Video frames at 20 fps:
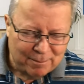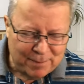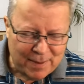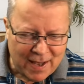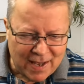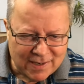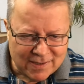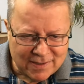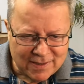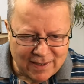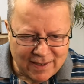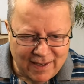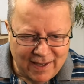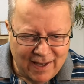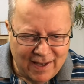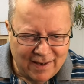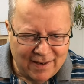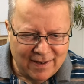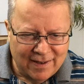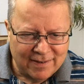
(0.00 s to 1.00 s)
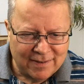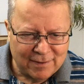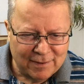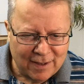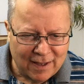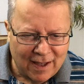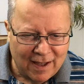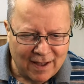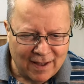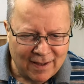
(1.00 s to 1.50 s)
Pastor Kenneth,
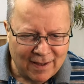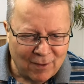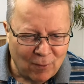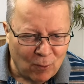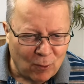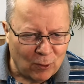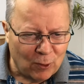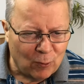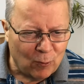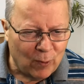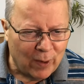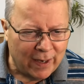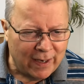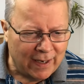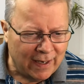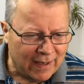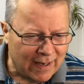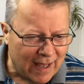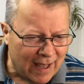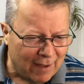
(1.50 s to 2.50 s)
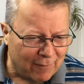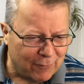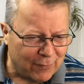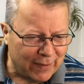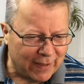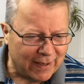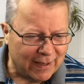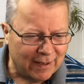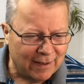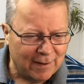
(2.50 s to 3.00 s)
all the way in
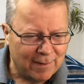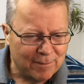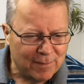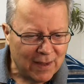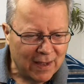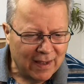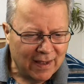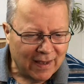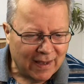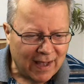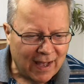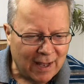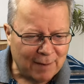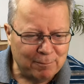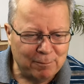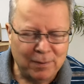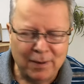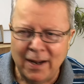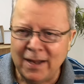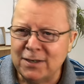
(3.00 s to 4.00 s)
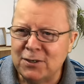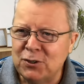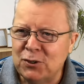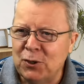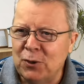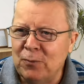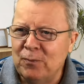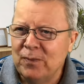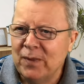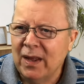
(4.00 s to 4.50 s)
Africa. God bless
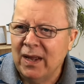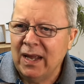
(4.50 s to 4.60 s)
you.